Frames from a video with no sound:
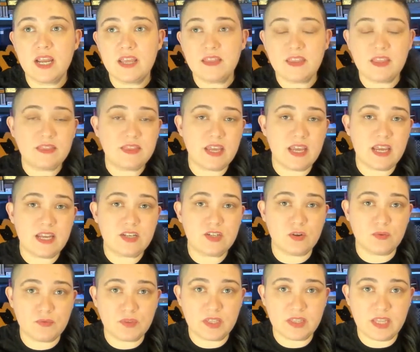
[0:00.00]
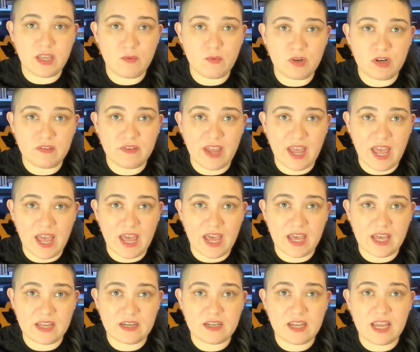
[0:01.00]
that they don't think they would have
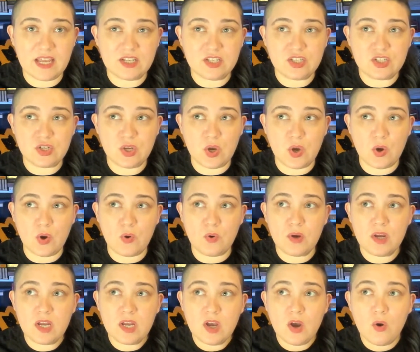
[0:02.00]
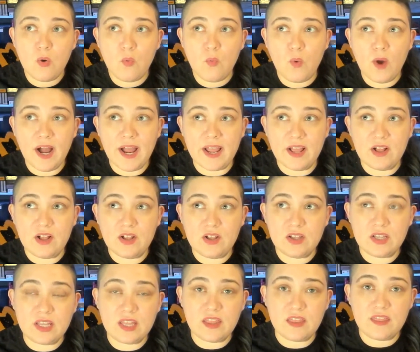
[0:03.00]
had. And so
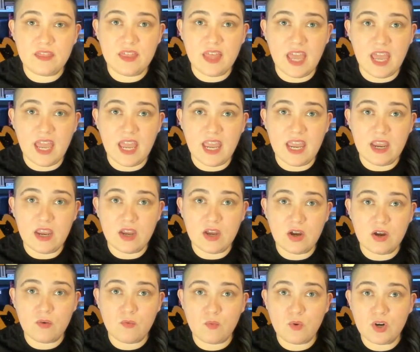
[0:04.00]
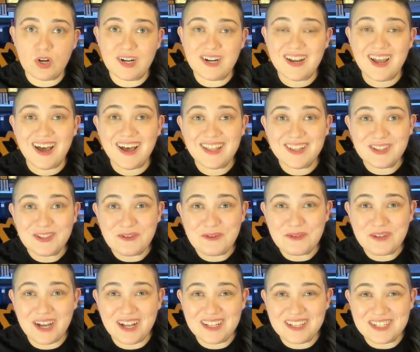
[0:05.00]
while they were not
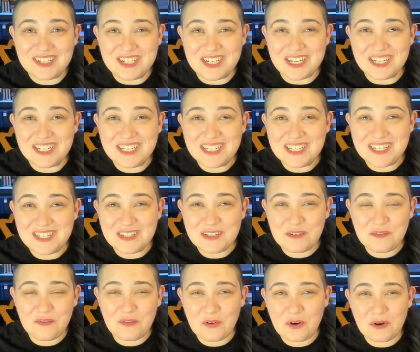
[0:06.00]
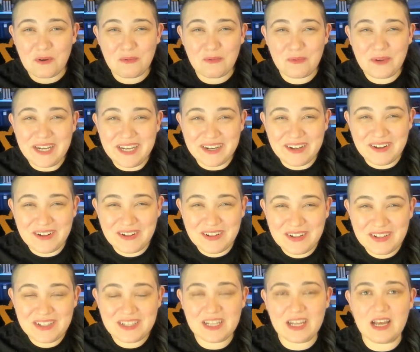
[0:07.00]
ludologists for
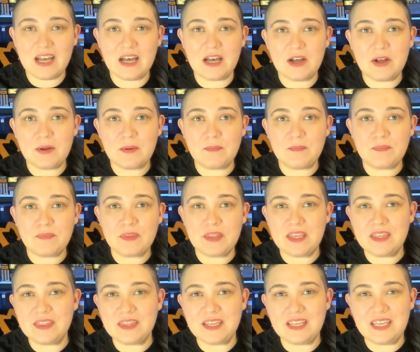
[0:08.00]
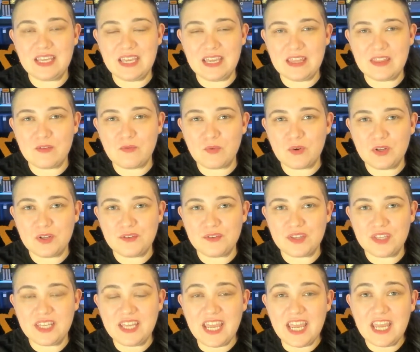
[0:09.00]
real, in the game, in the world of
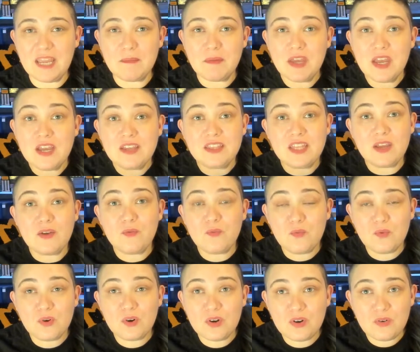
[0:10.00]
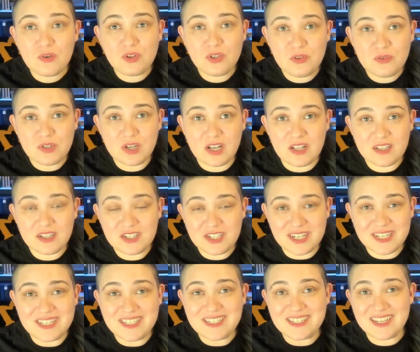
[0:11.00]
the game, they were
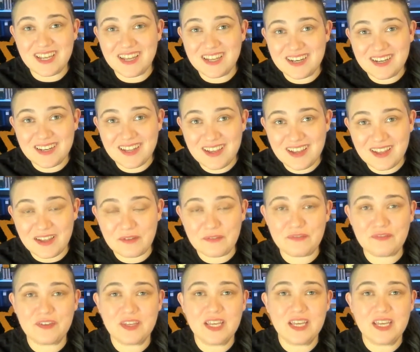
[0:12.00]
ludologists enough